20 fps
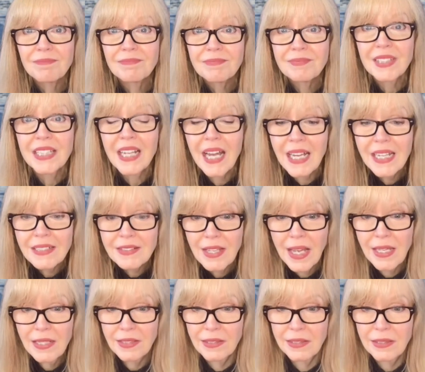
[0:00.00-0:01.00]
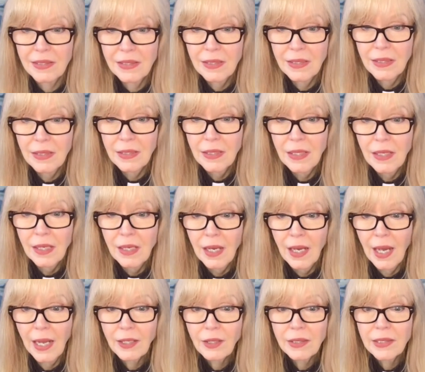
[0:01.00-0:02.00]
than I intended.
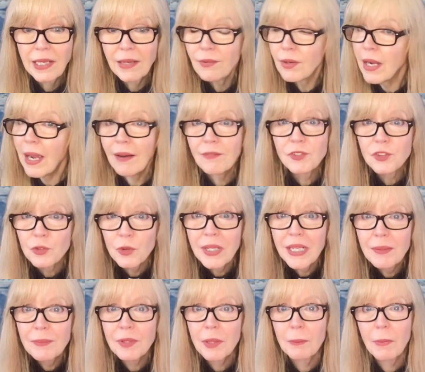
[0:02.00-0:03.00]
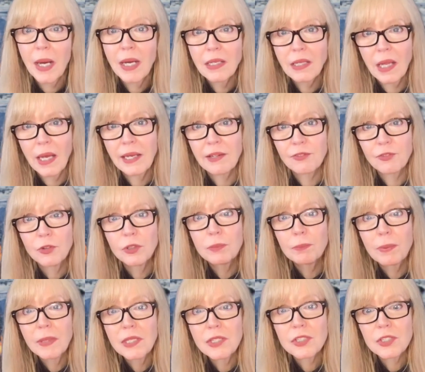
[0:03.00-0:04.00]
I could never have dreamed that my life could
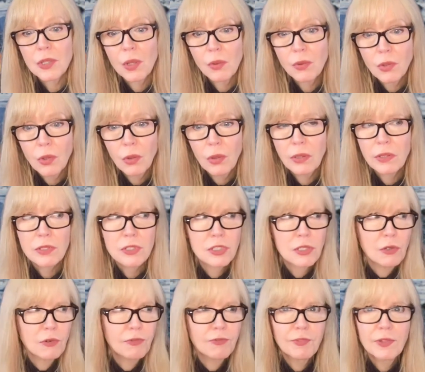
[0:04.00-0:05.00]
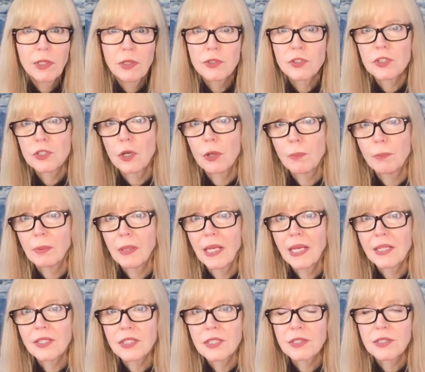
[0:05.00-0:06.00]
be so good, so filled, so
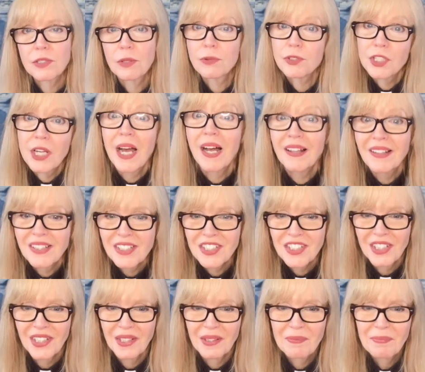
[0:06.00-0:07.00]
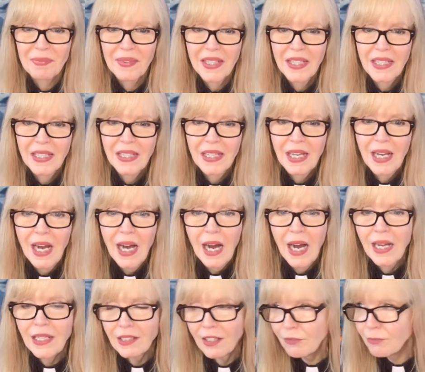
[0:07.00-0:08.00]
blessed, so challenging.
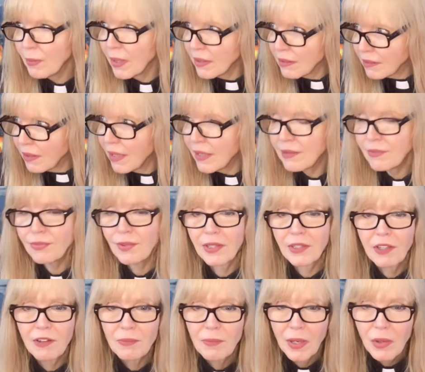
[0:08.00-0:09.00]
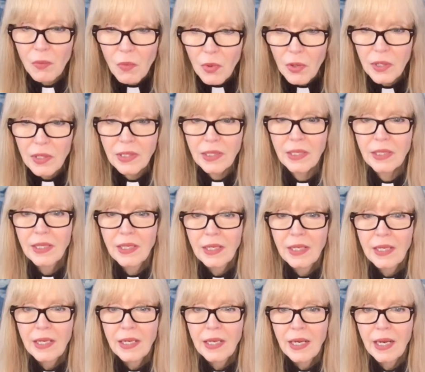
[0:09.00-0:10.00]
I love my life, I love my work,
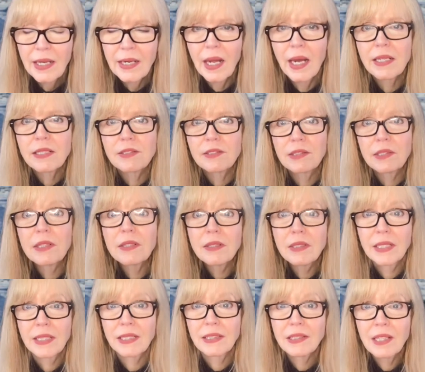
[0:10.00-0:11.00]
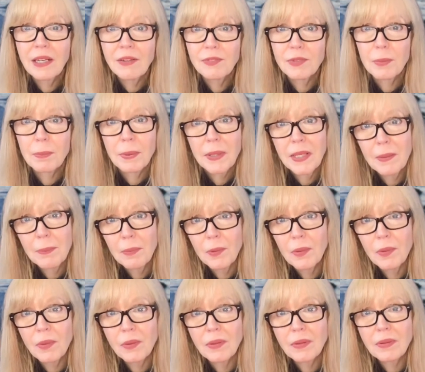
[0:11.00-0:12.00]
and I dearly love the
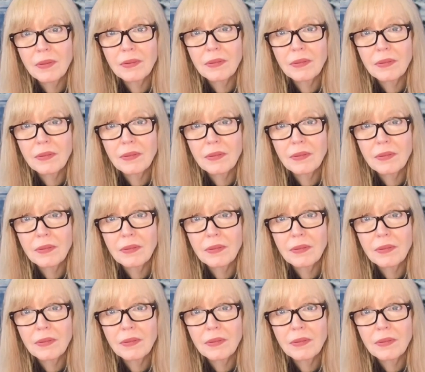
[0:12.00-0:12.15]
people,